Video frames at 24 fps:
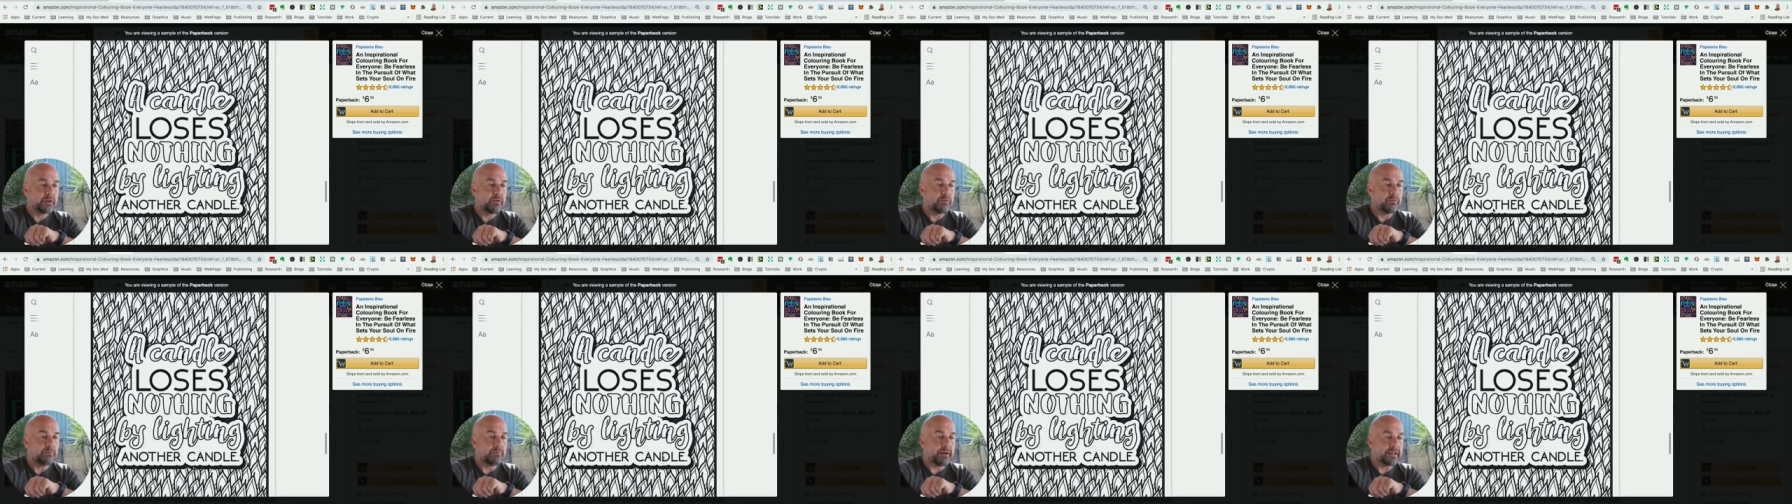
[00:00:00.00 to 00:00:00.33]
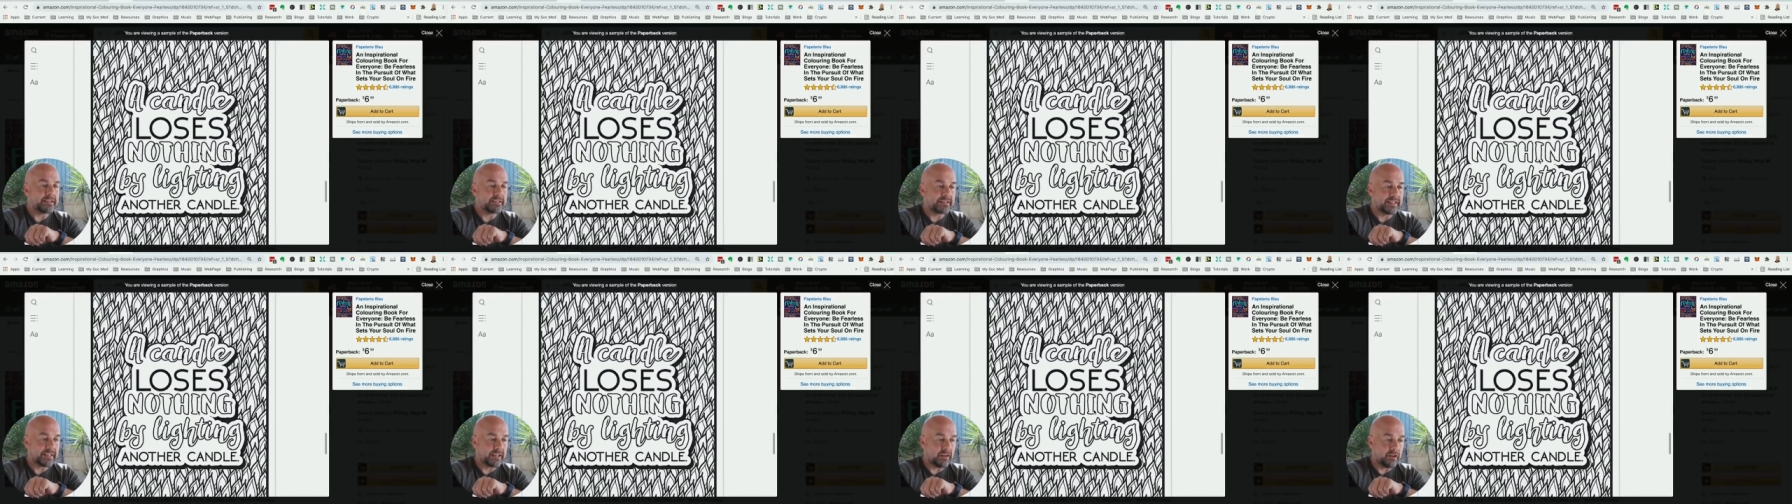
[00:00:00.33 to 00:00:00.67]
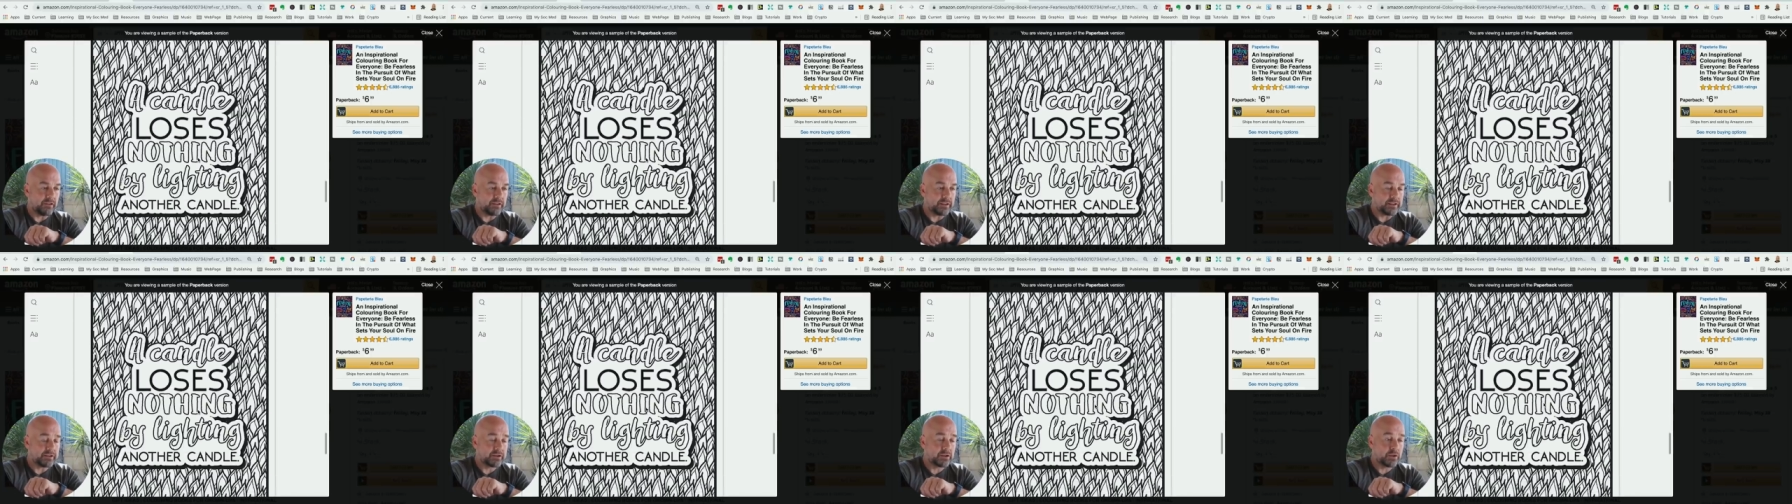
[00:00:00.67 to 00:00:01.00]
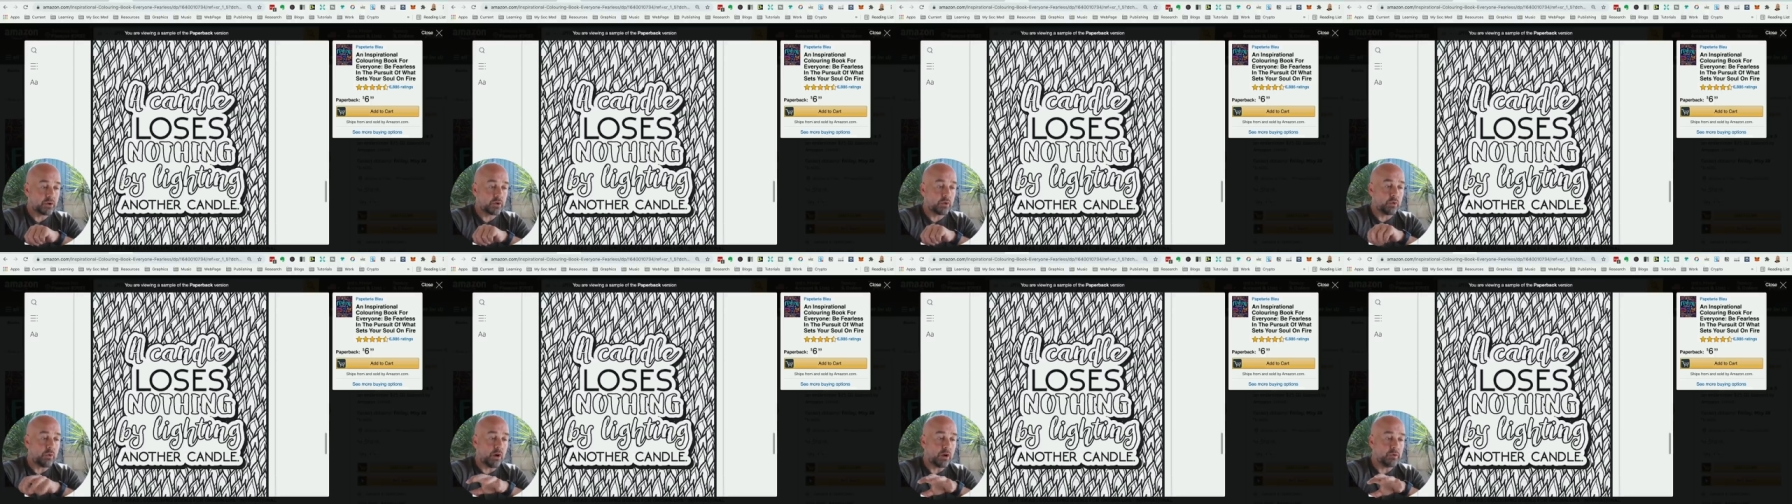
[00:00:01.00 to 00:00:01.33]
We've basically got this
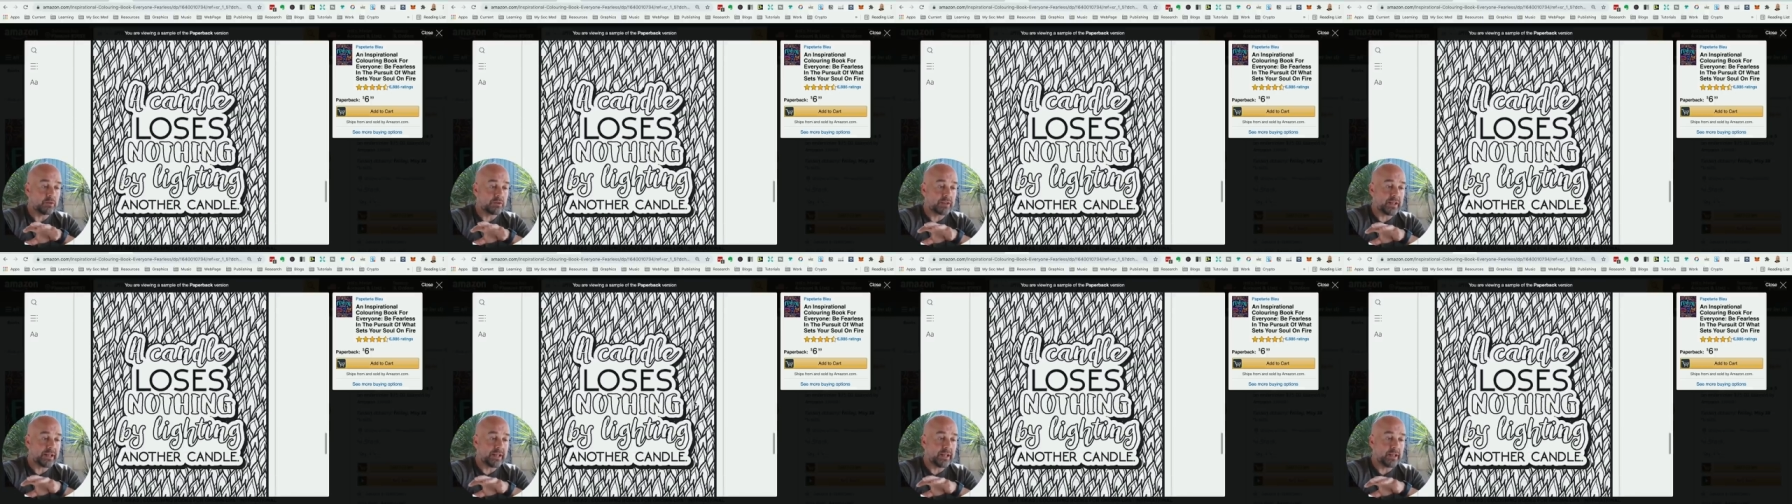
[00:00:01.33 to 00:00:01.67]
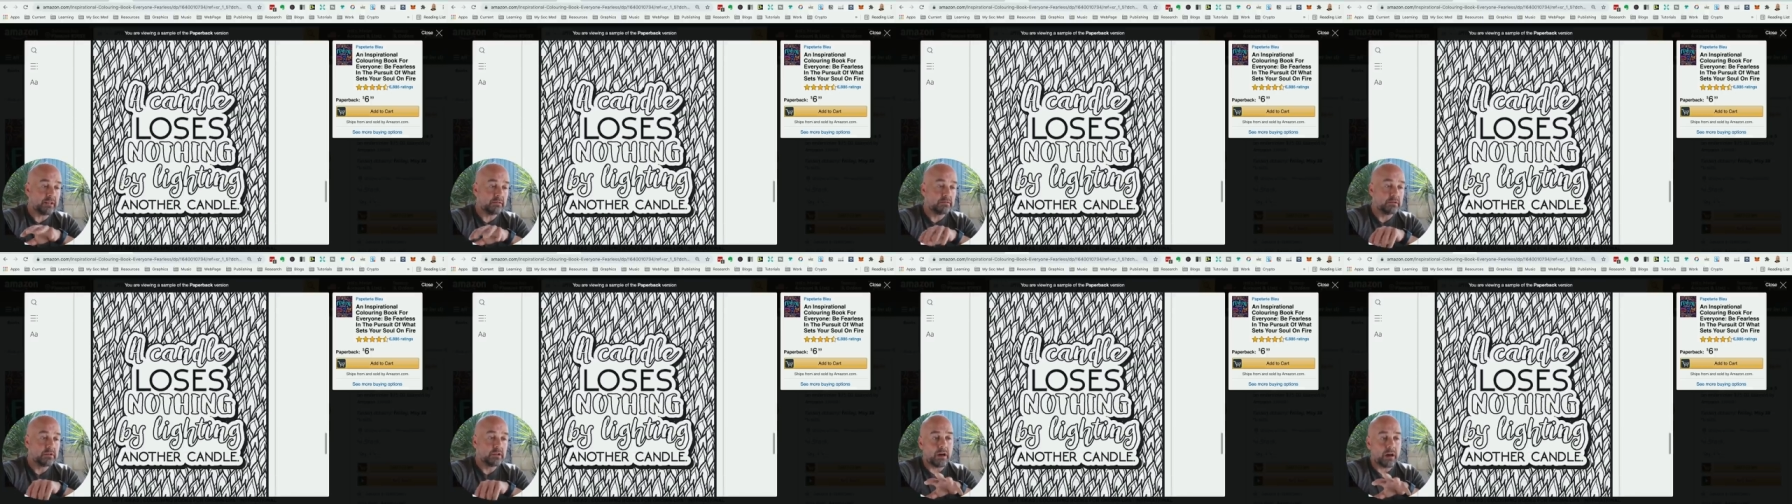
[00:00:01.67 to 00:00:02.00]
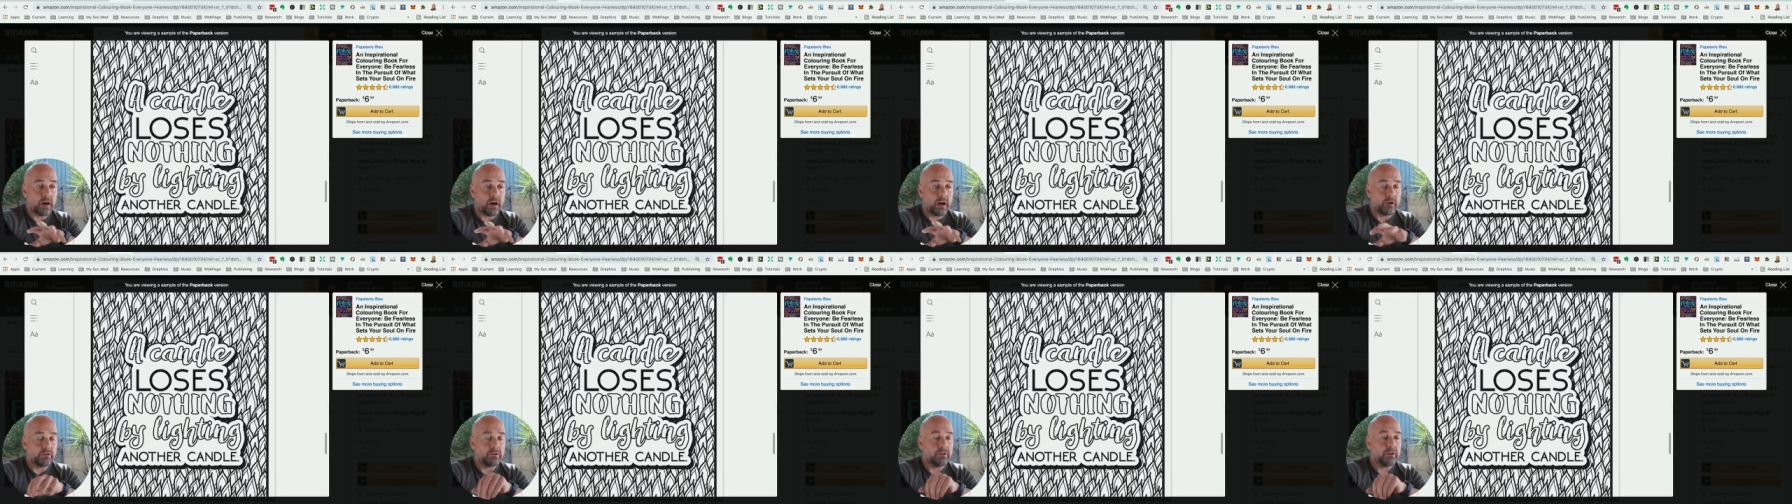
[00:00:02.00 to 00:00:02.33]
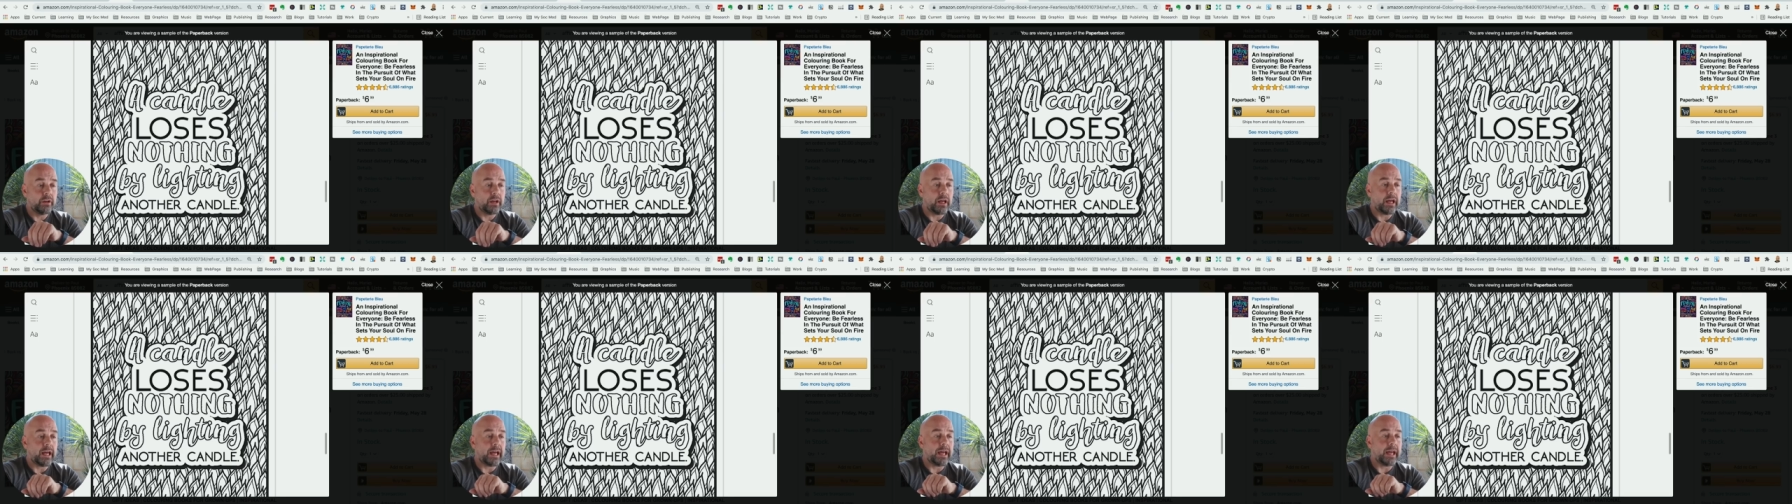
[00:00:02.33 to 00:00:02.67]
quote here
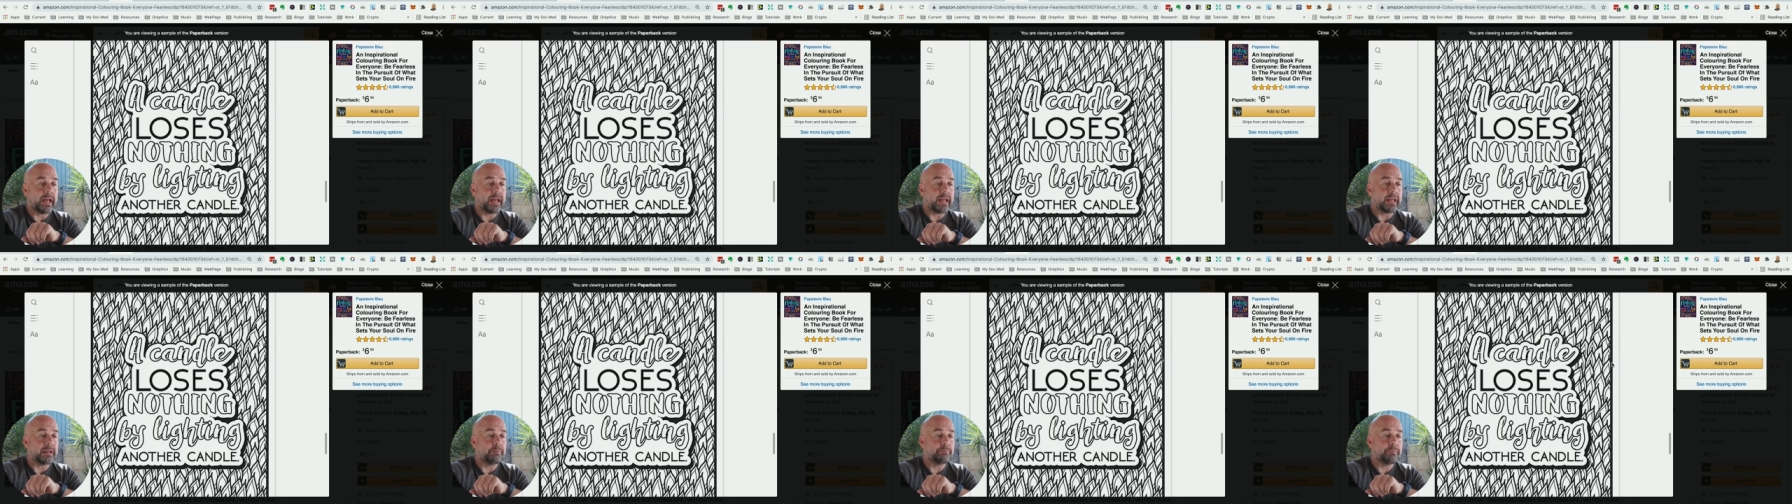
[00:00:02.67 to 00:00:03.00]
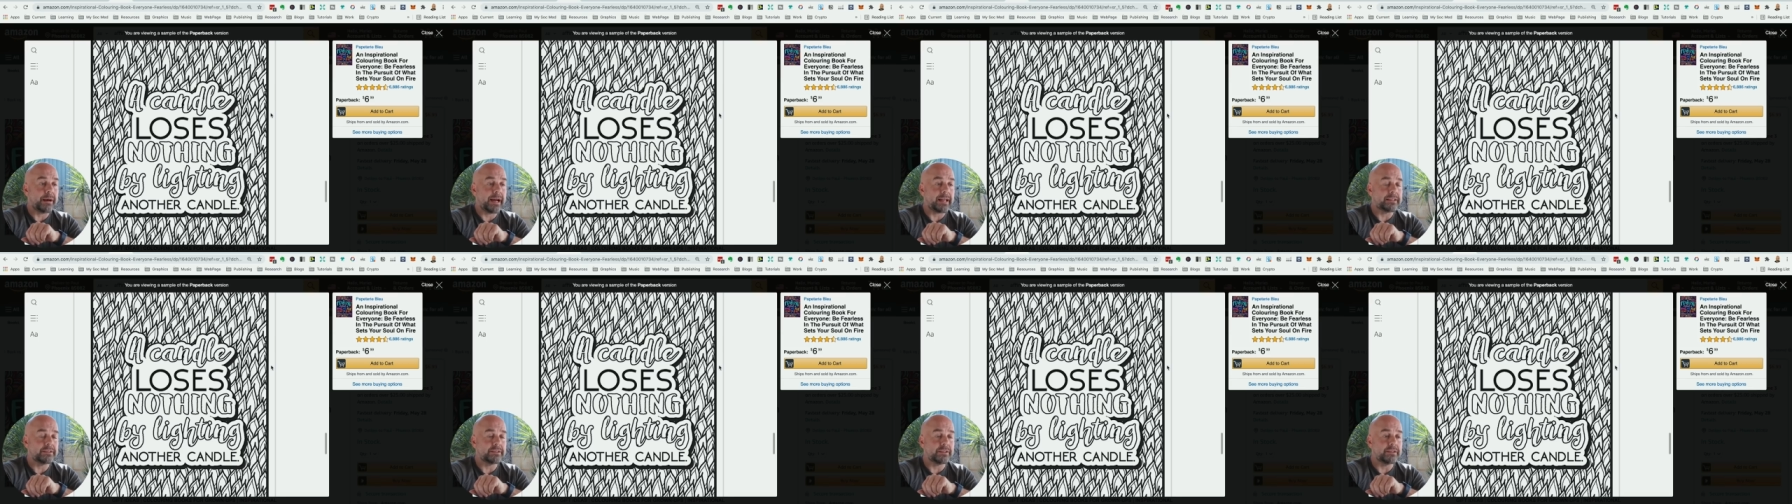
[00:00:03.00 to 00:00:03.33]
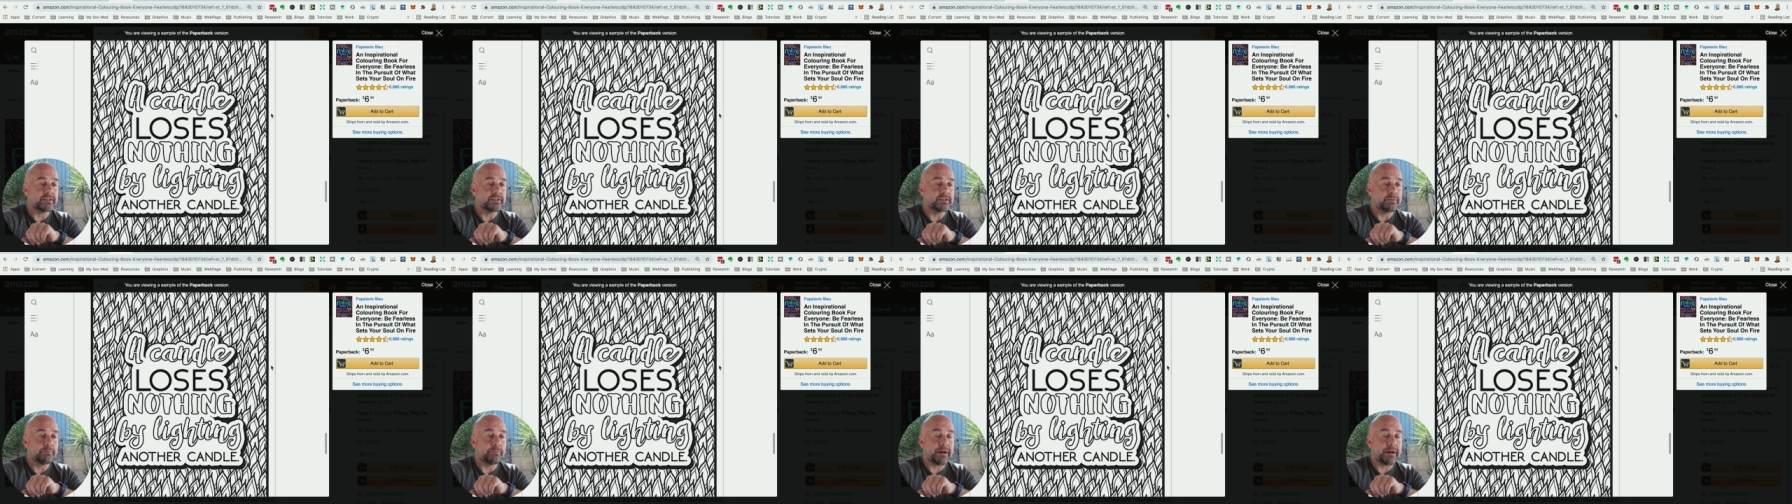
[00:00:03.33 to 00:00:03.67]
on a patterned